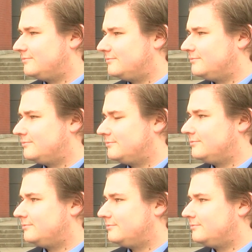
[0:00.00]

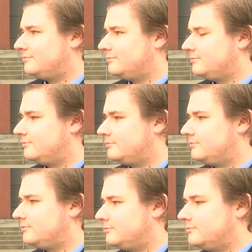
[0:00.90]

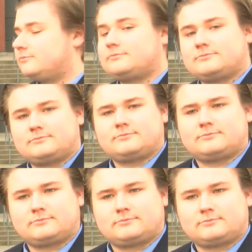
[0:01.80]

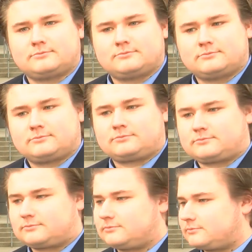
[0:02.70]

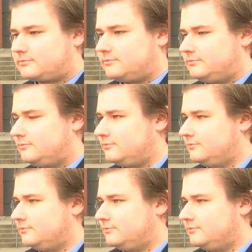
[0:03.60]
The person shown says nothing.